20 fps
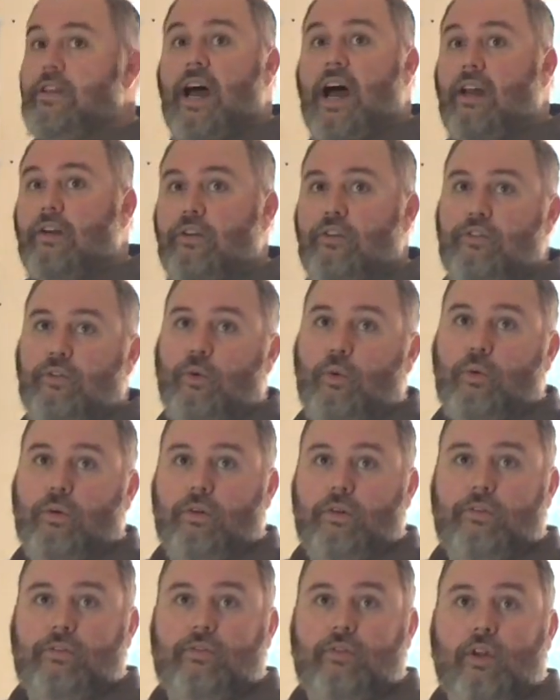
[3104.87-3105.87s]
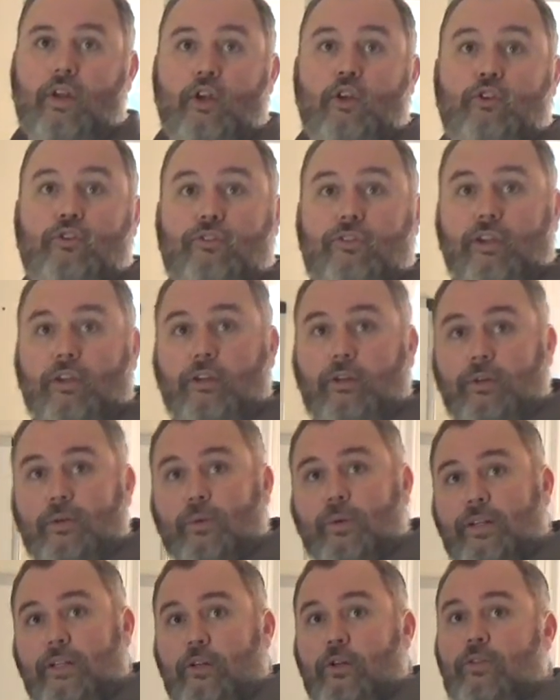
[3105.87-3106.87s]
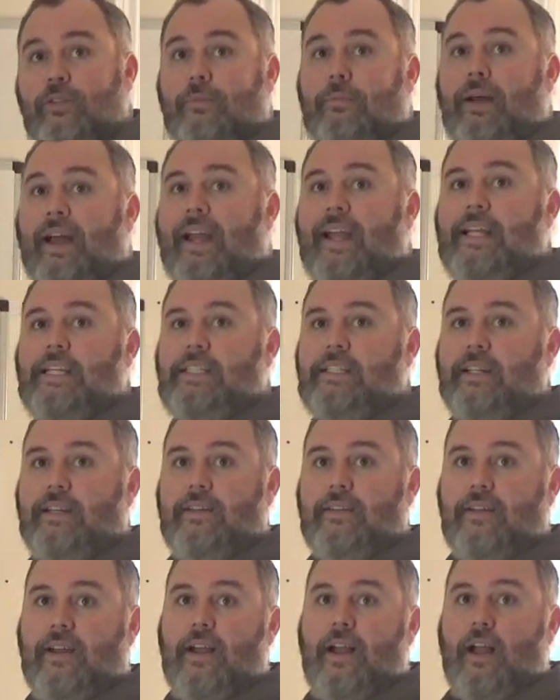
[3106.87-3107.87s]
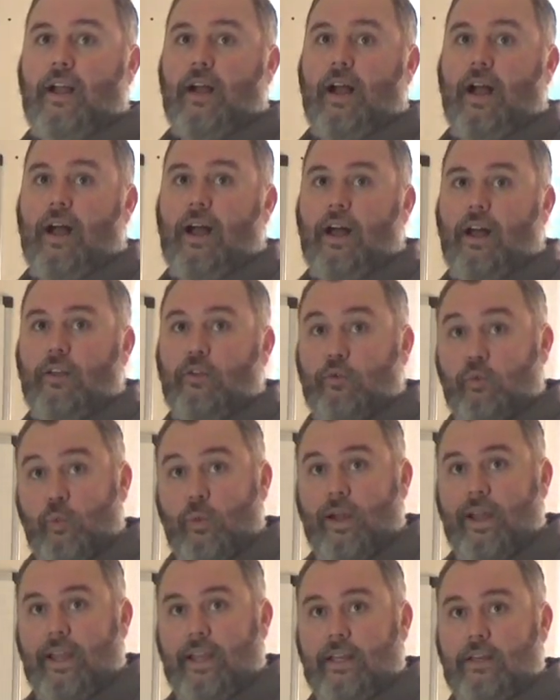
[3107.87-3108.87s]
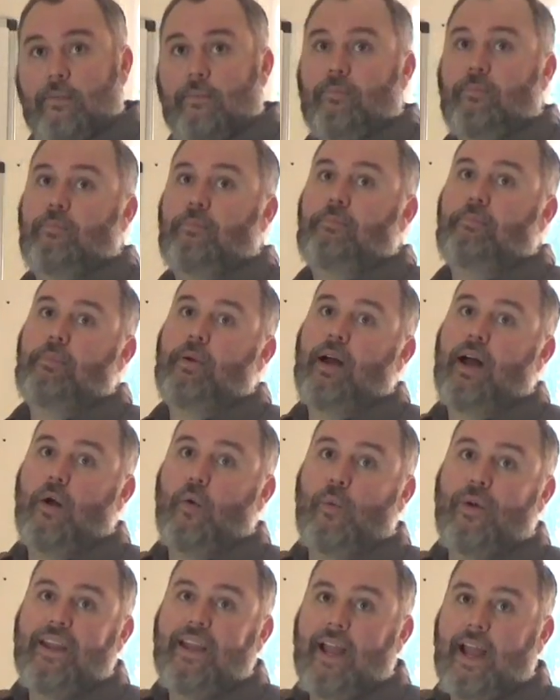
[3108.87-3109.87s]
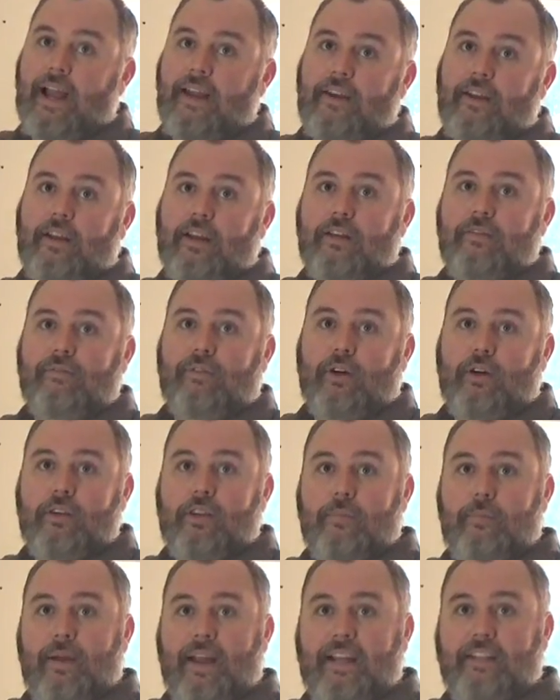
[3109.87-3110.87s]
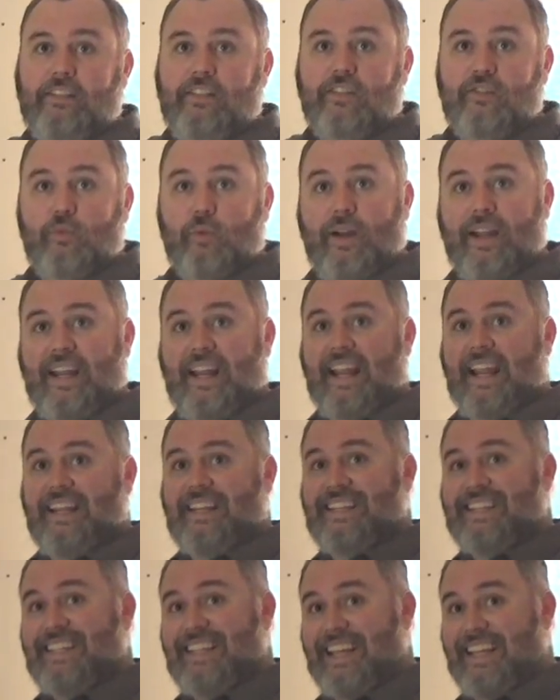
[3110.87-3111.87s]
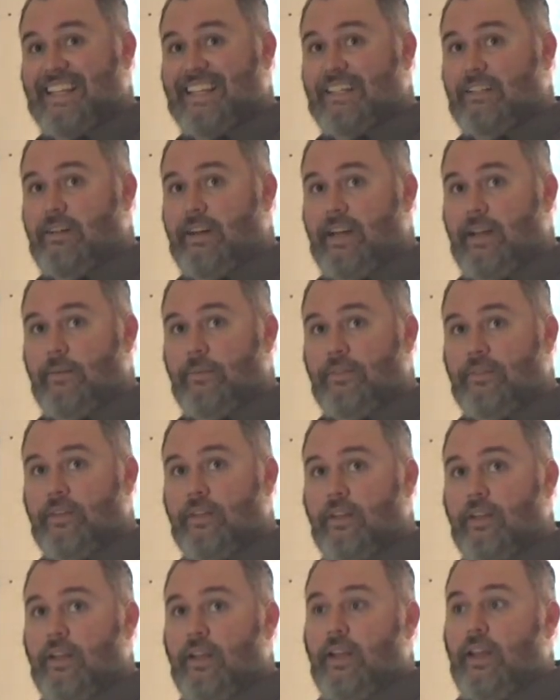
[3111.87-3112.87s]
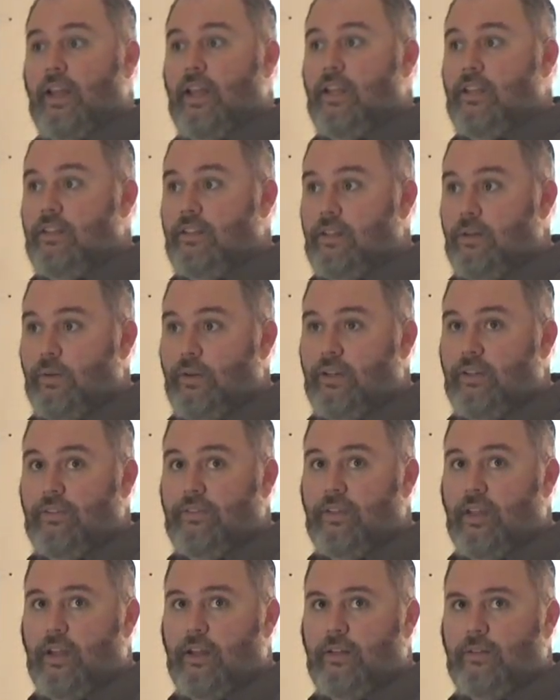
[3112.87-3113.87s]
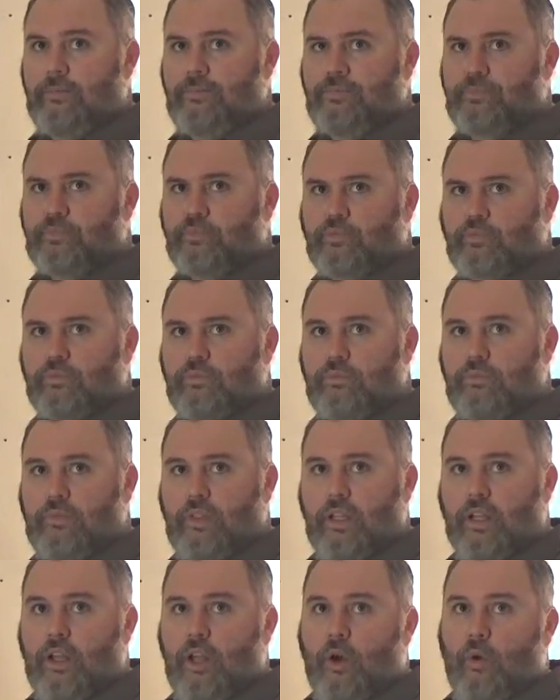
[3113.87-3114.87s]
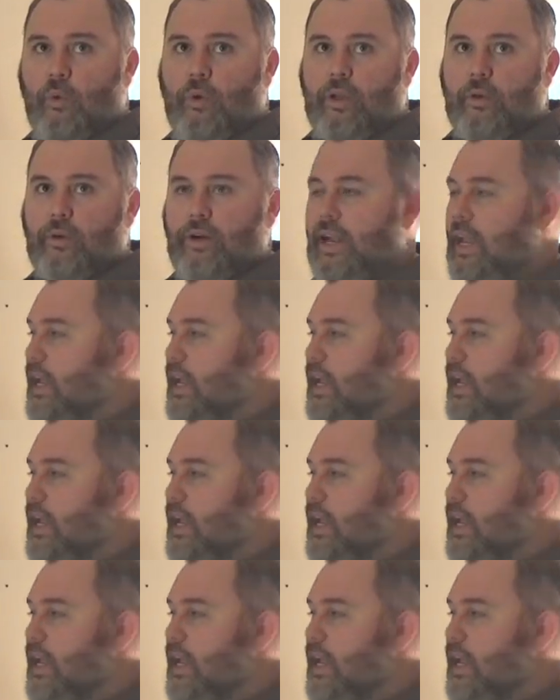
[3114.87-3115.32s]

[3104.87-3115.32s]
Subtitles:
doctor's orders. 2, we knew the patient's weight, but we had to convert the patient's weight into kilograms. In doing so, we were